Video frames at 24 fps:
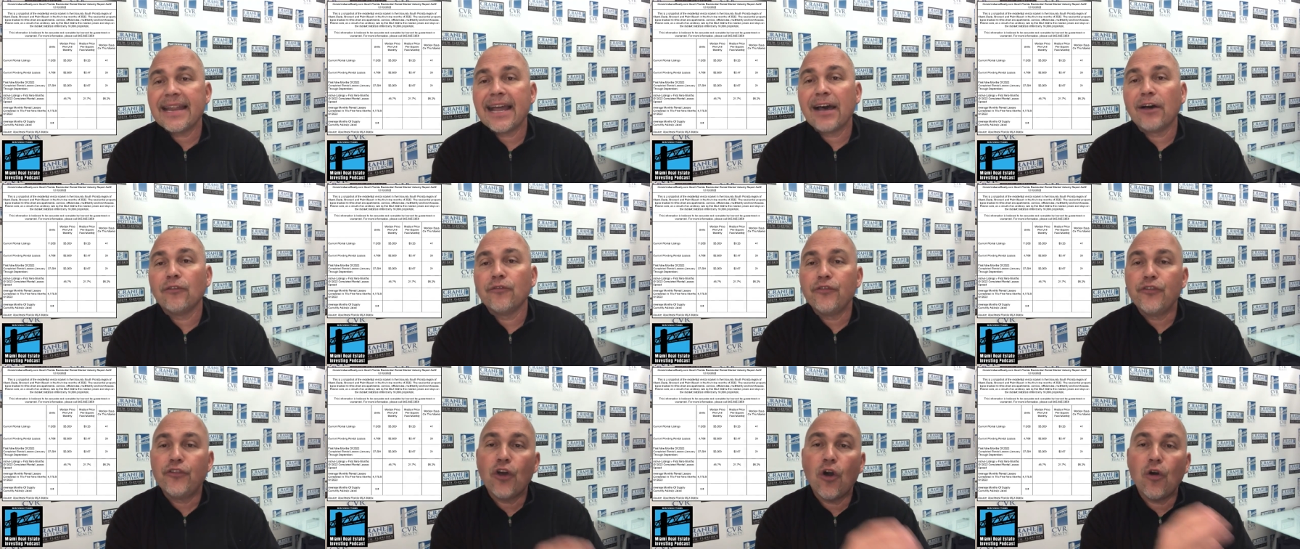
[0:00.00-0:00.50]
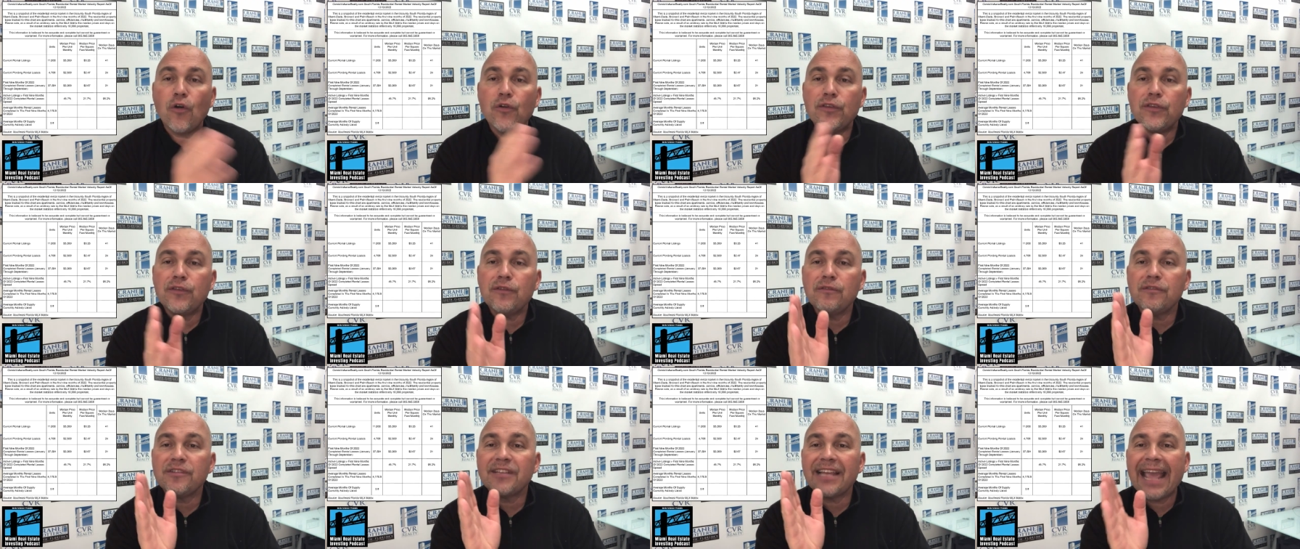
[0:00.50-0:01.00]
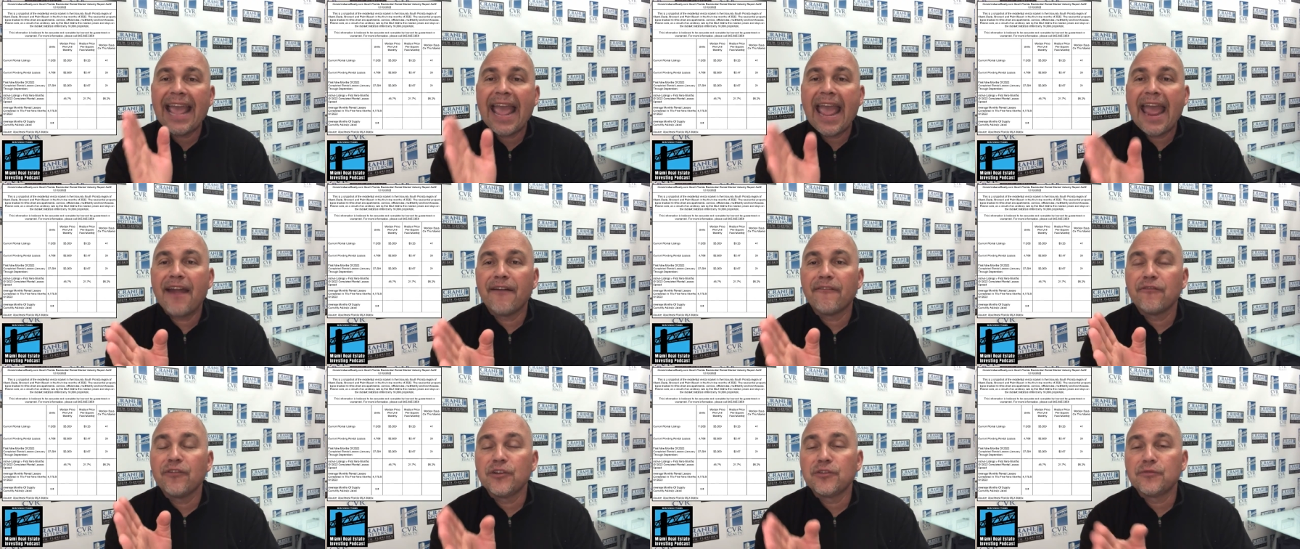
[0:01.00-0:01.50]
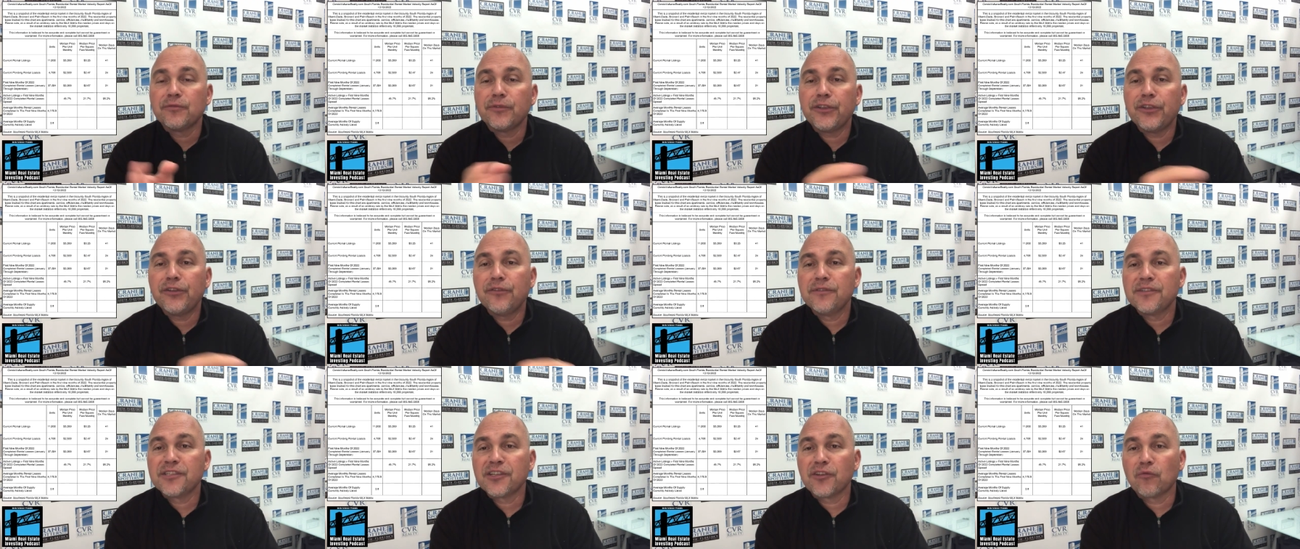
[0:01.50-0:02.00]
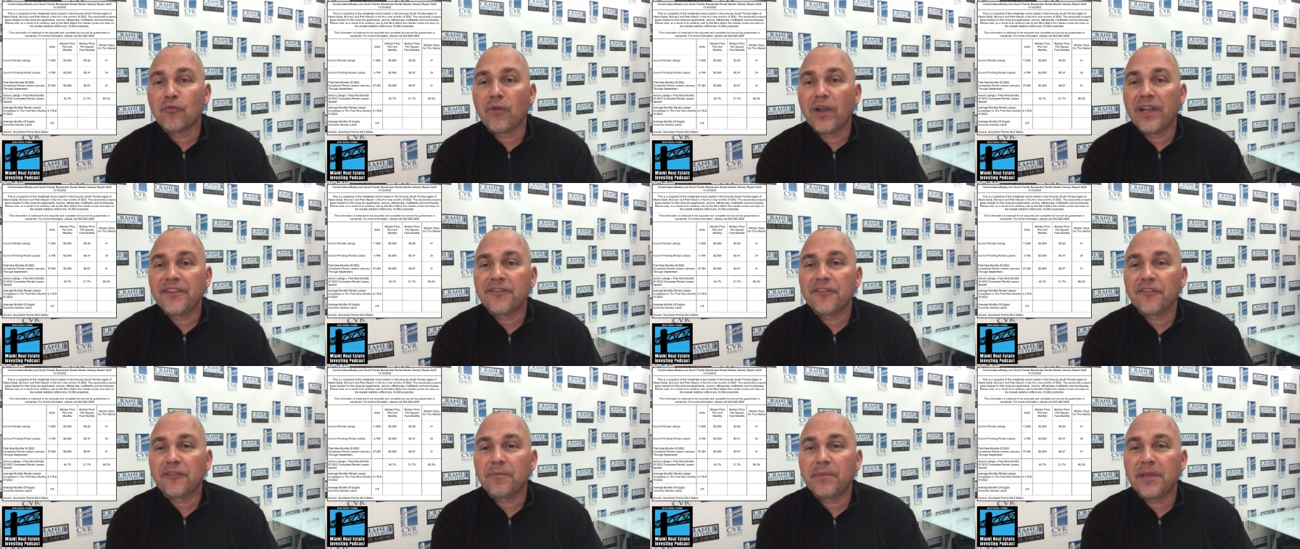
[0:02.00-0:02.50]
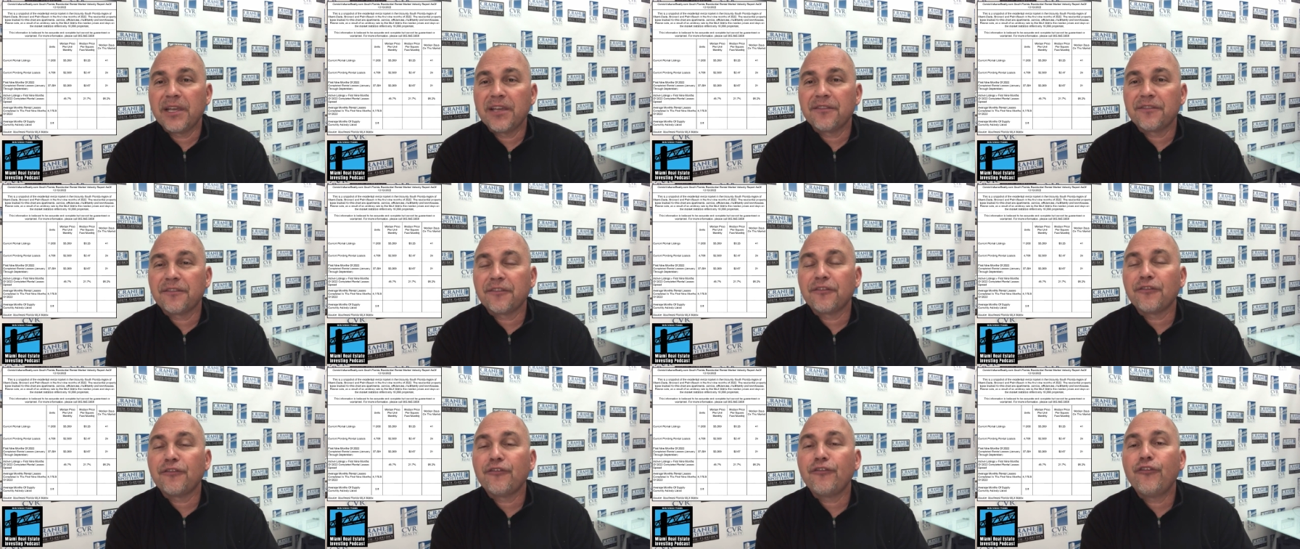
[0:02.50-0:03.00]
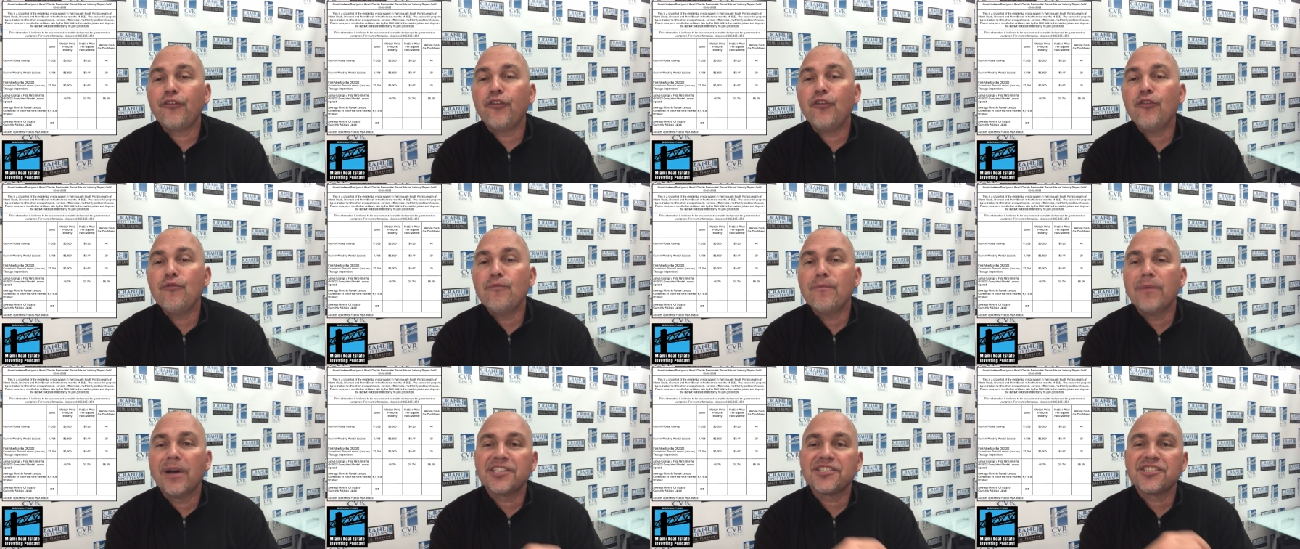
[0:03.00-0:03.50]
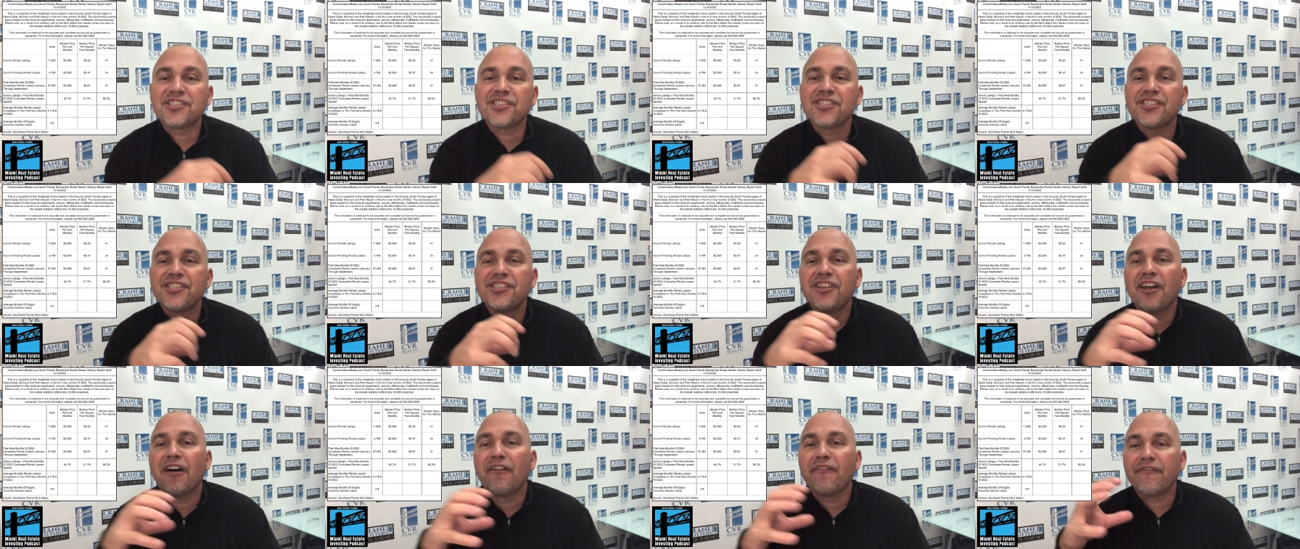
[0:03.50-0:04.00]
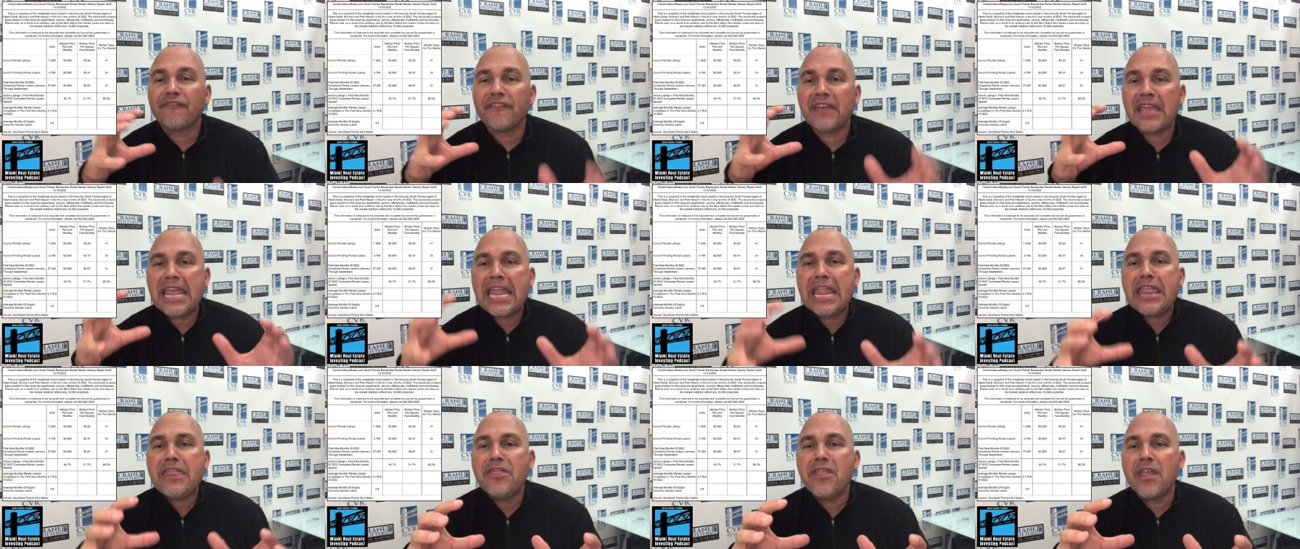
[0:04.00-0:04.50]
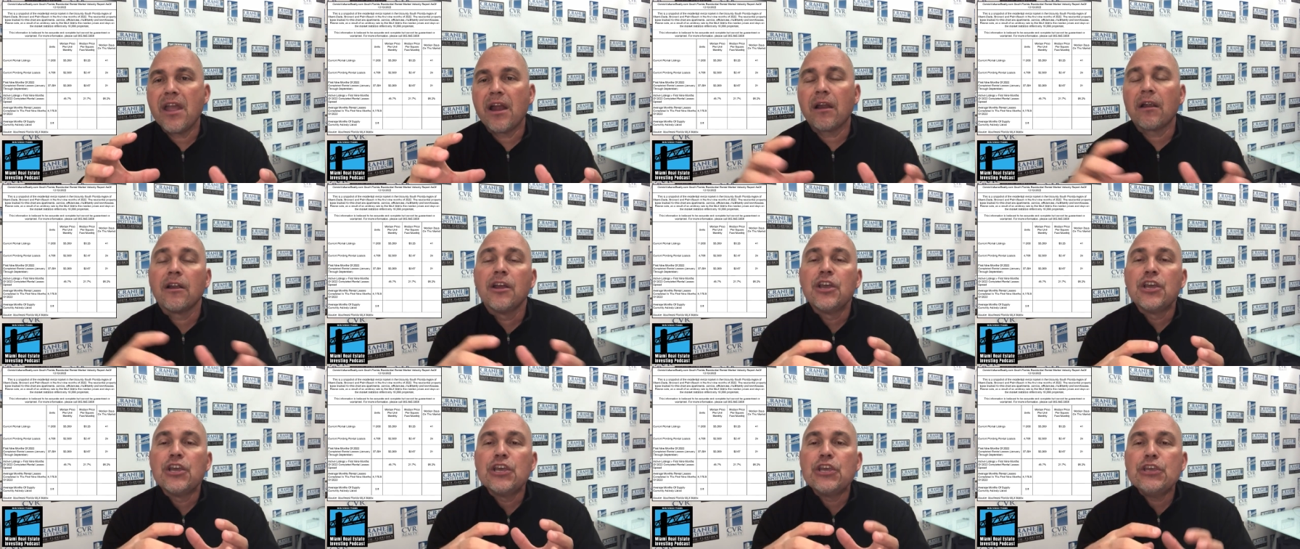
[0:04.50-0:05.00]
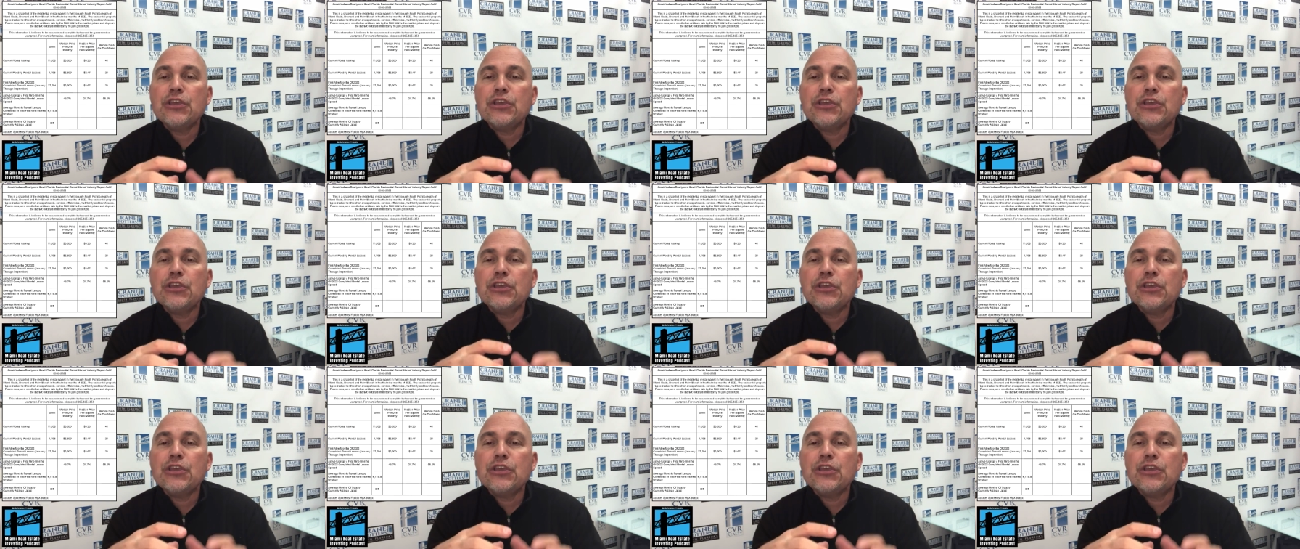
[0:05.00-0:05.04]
Now, don't use average when you're using rentals because there's too much stuff in there.